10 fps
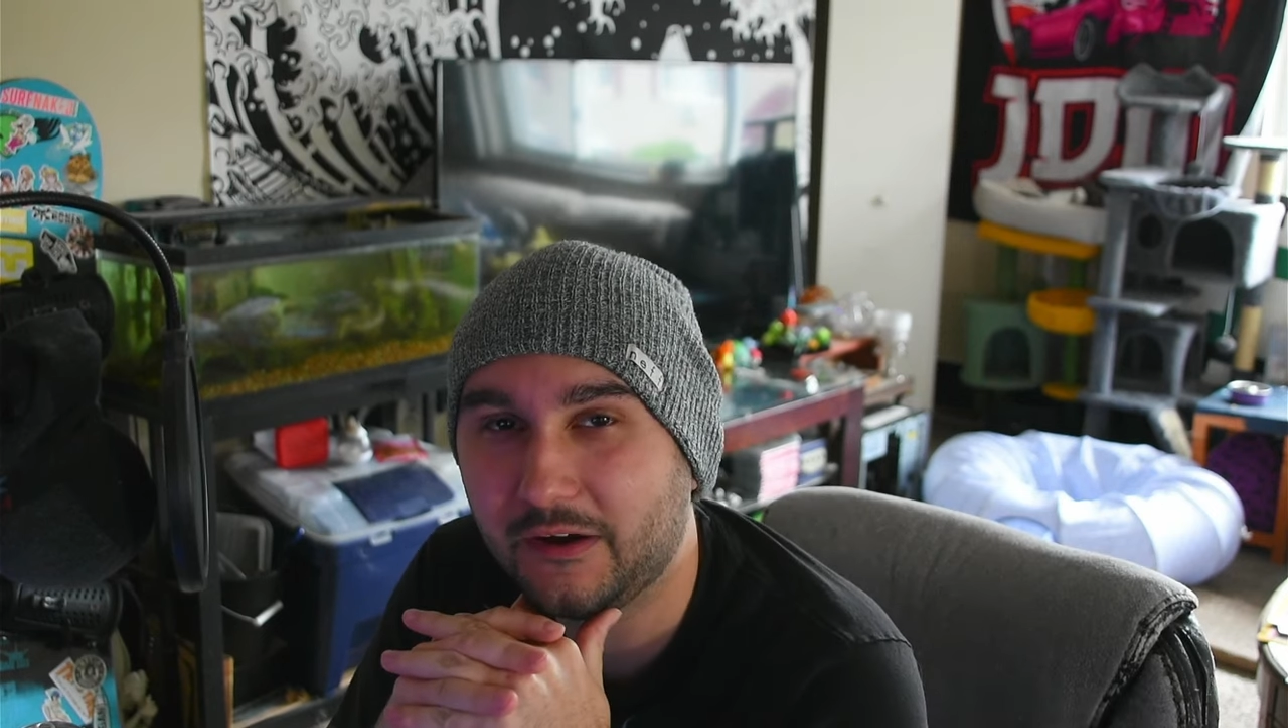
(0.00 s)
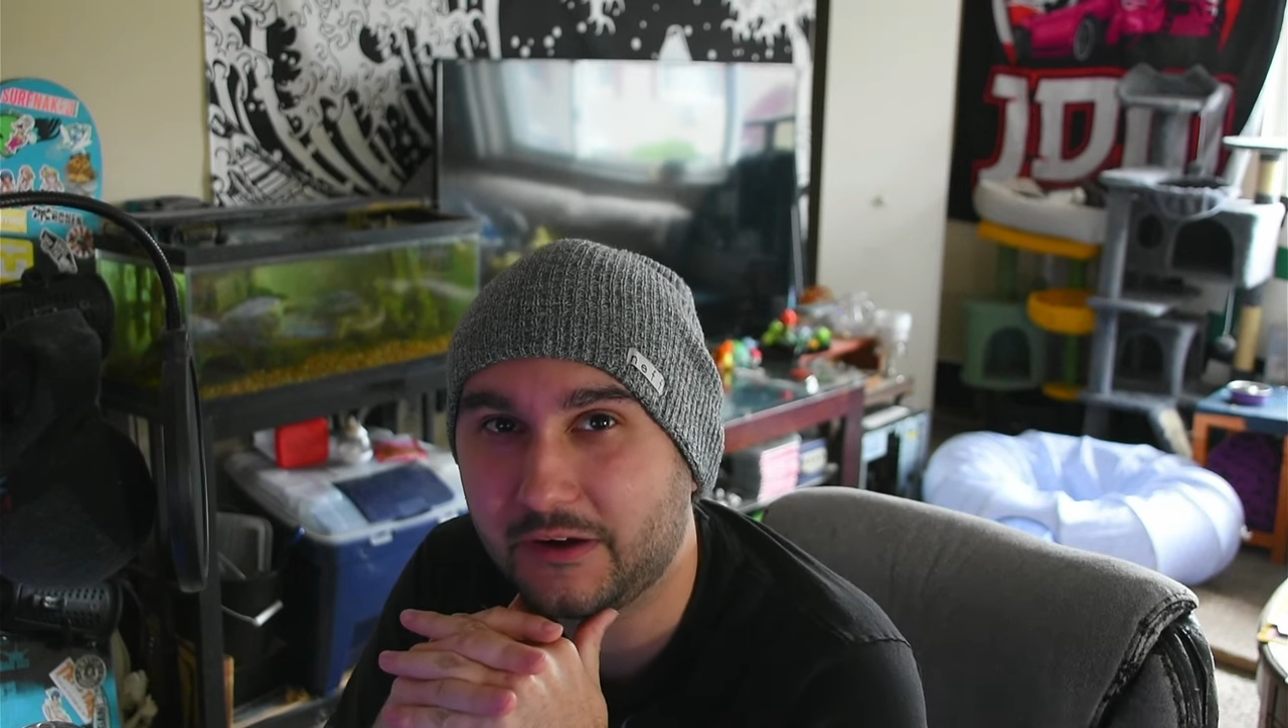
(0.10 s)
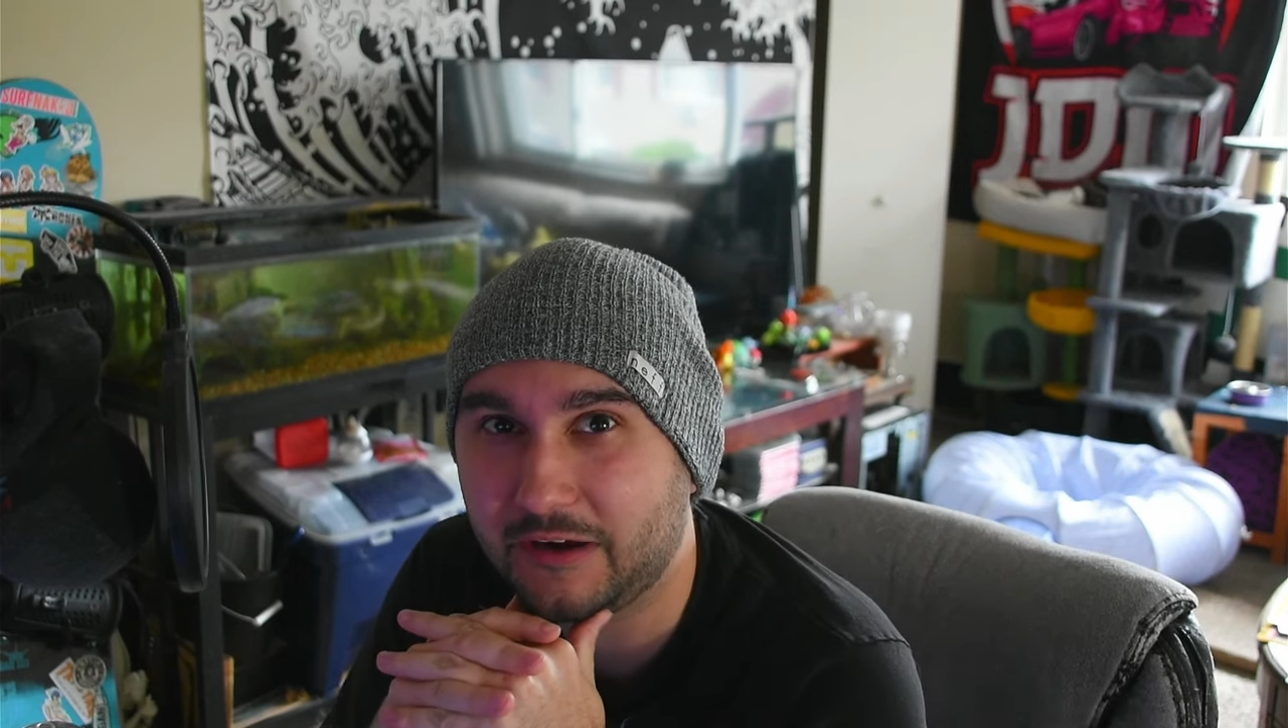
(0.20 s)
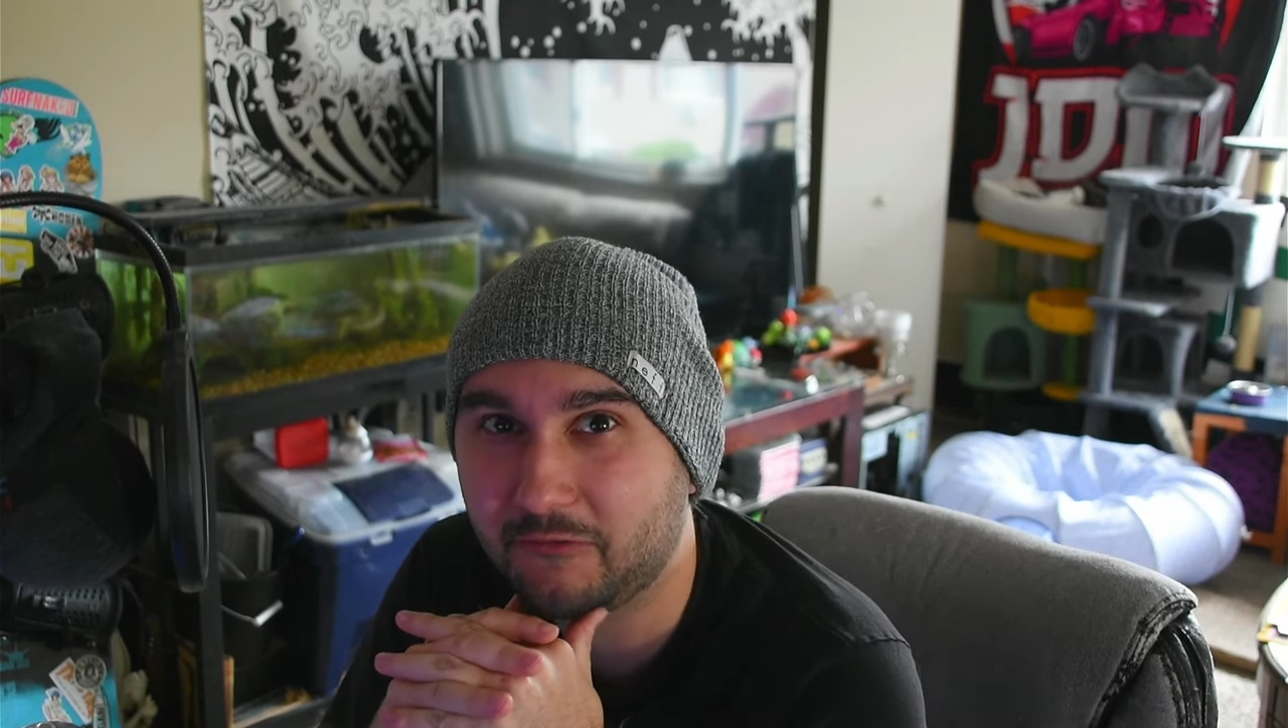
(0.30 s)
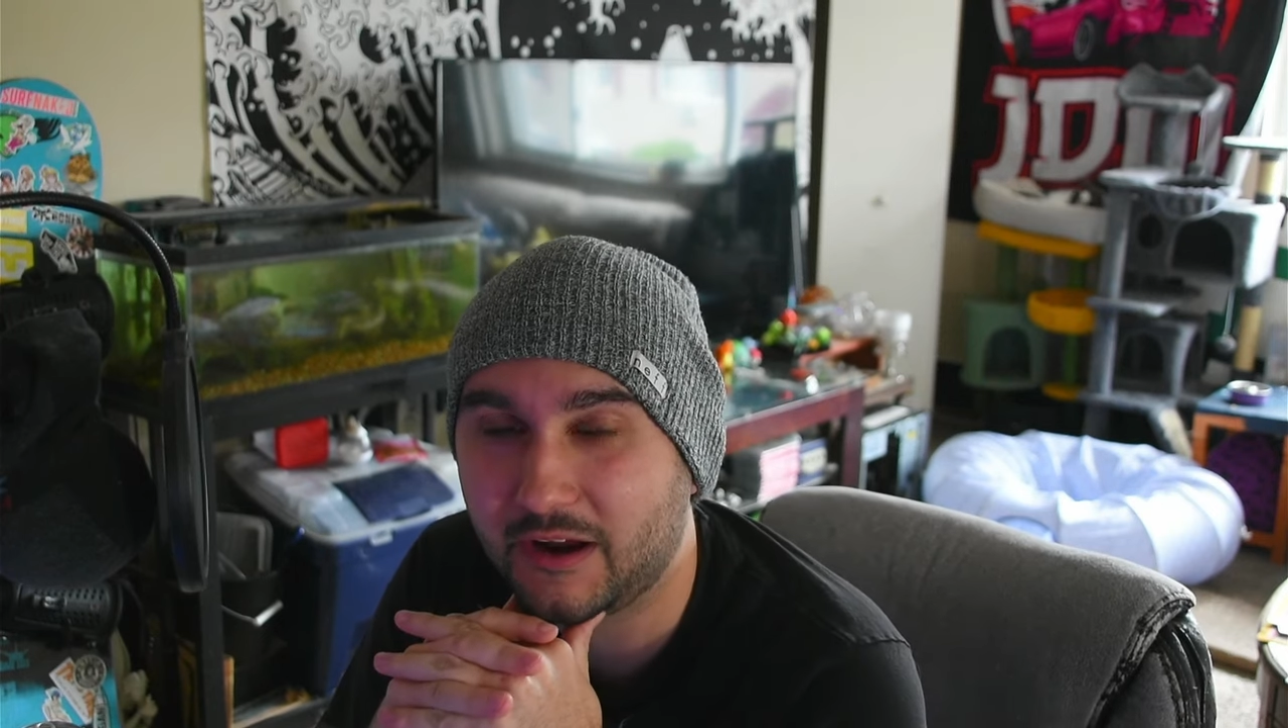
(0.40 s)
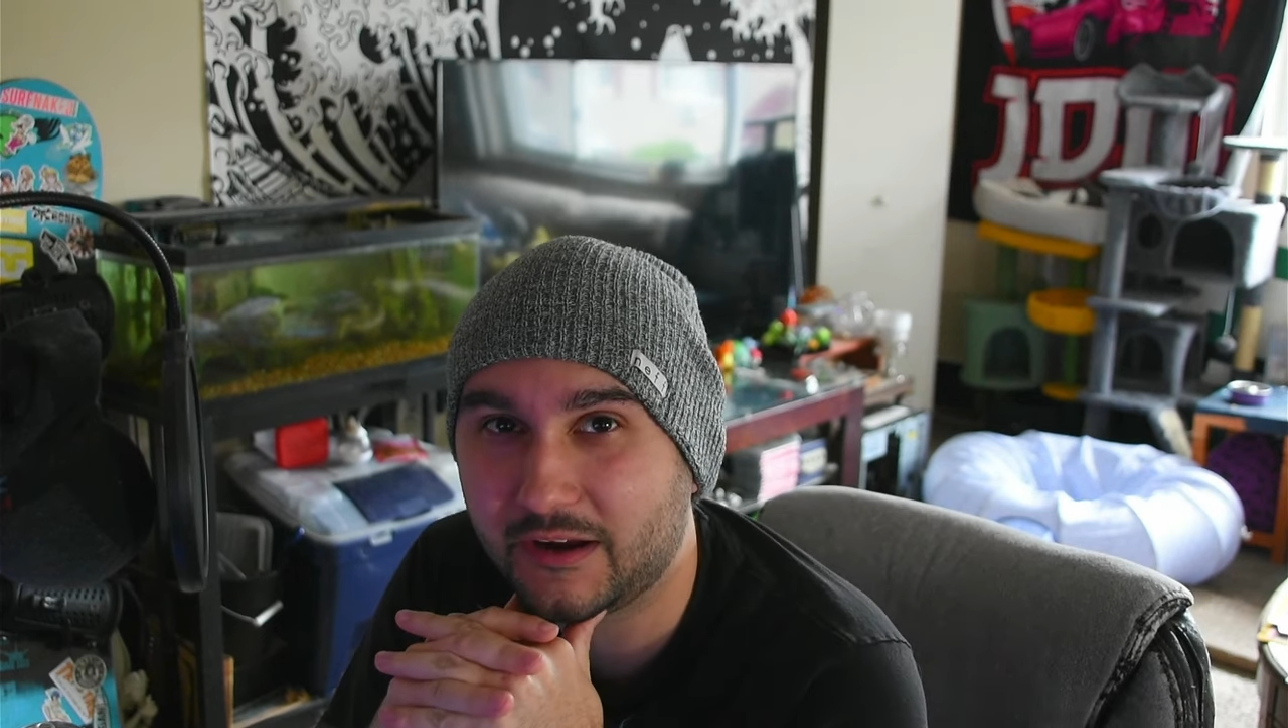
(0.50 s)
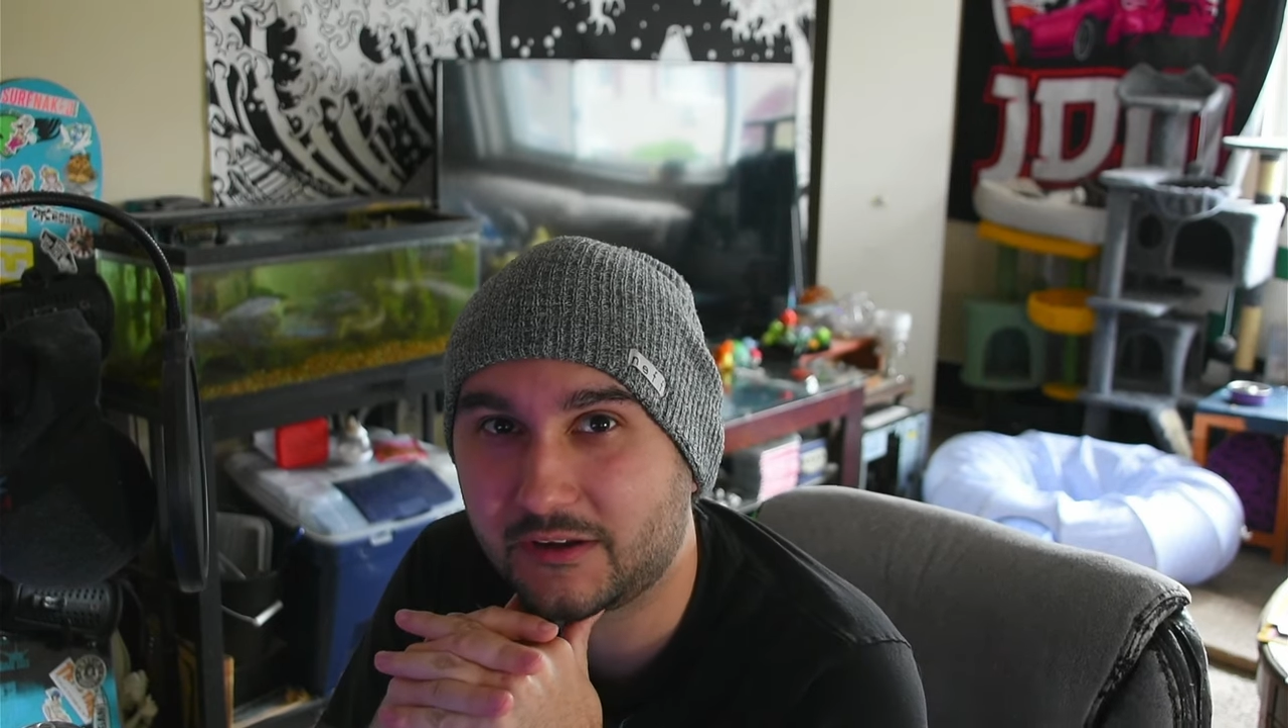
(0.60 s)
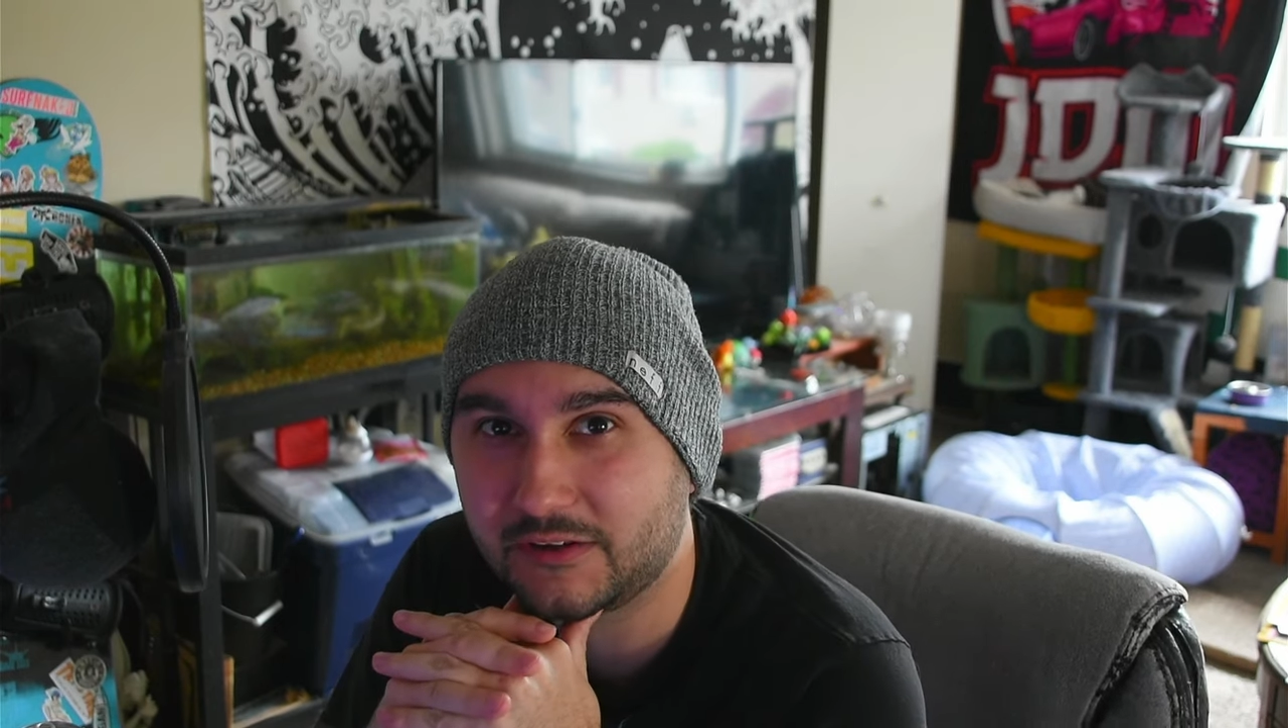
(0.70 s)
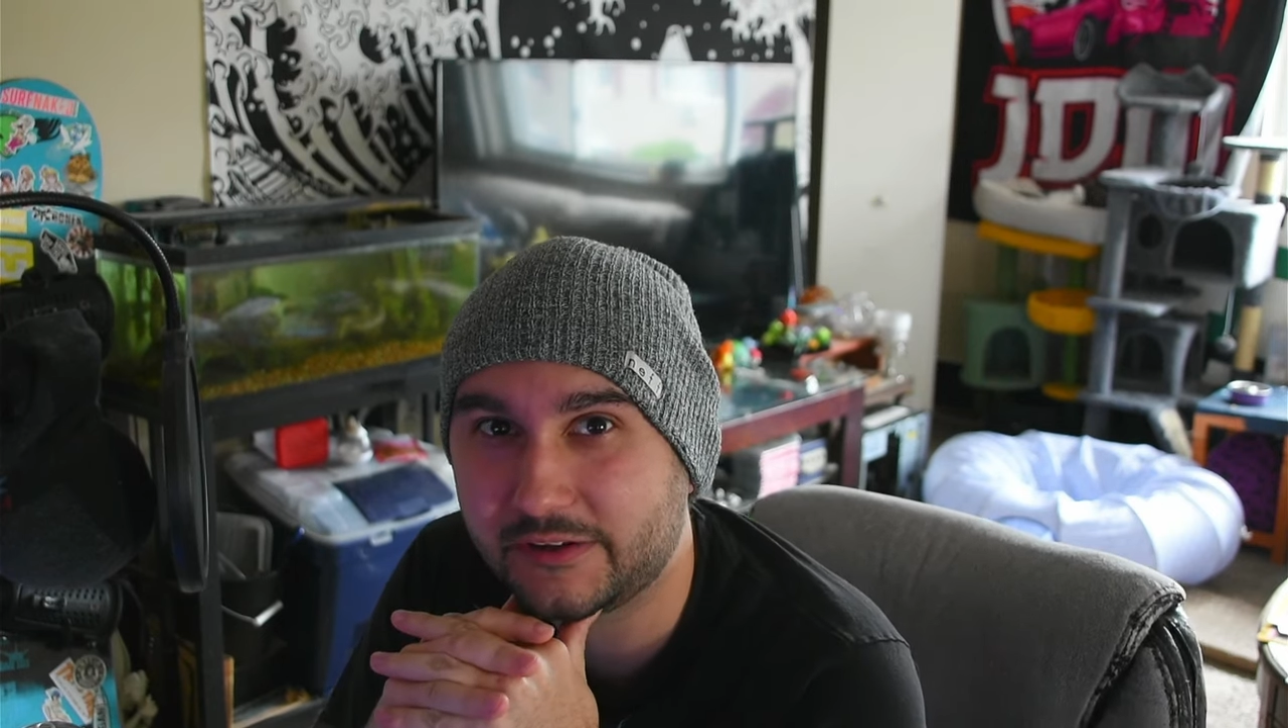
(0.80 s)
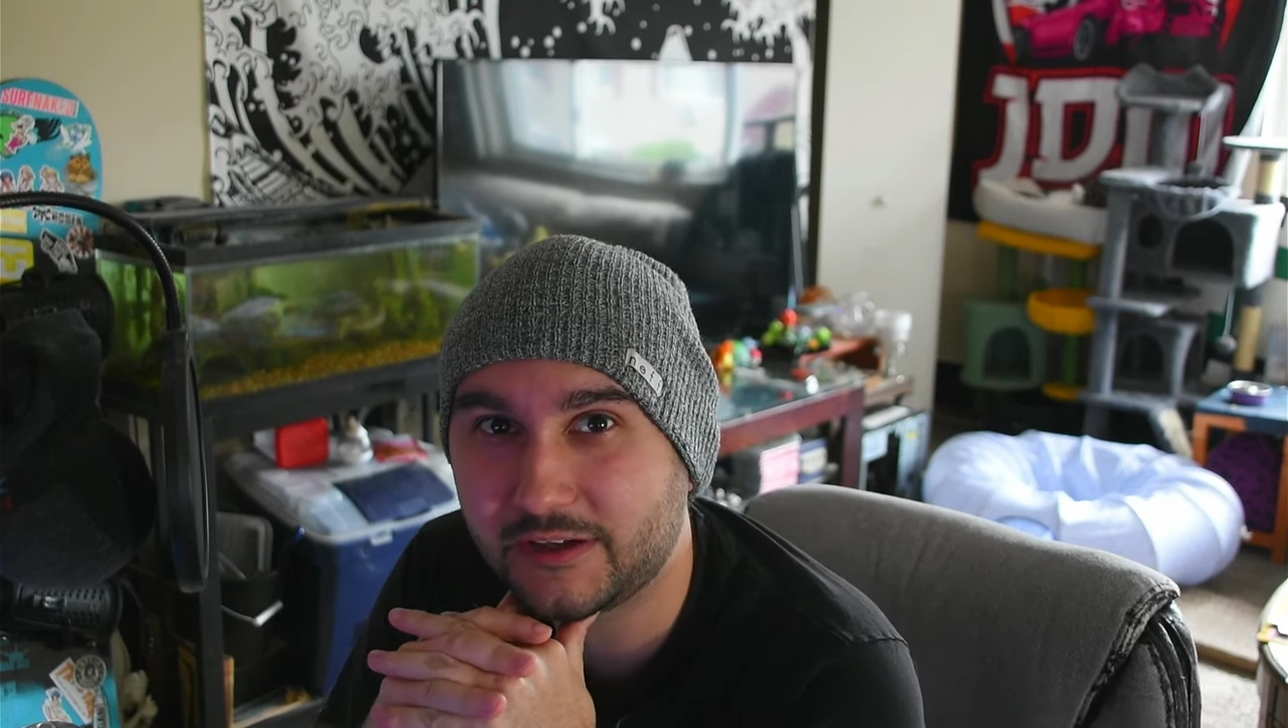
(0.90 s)

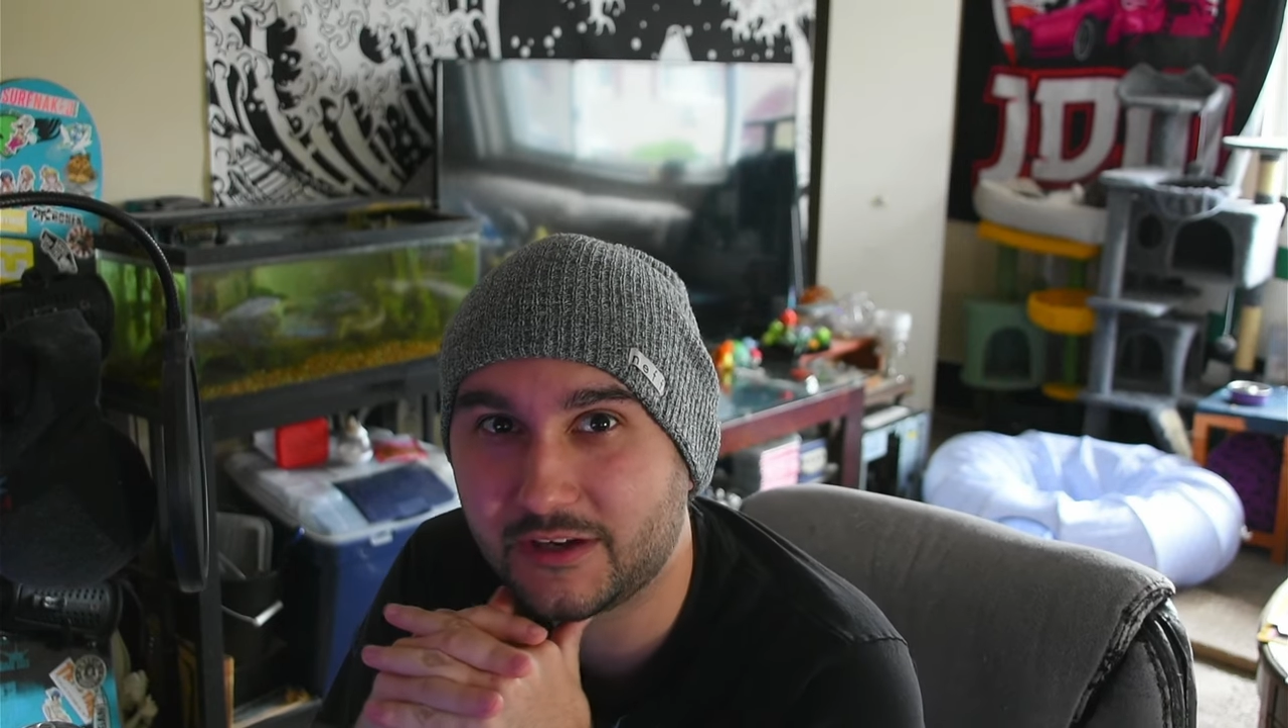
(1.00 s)
unironically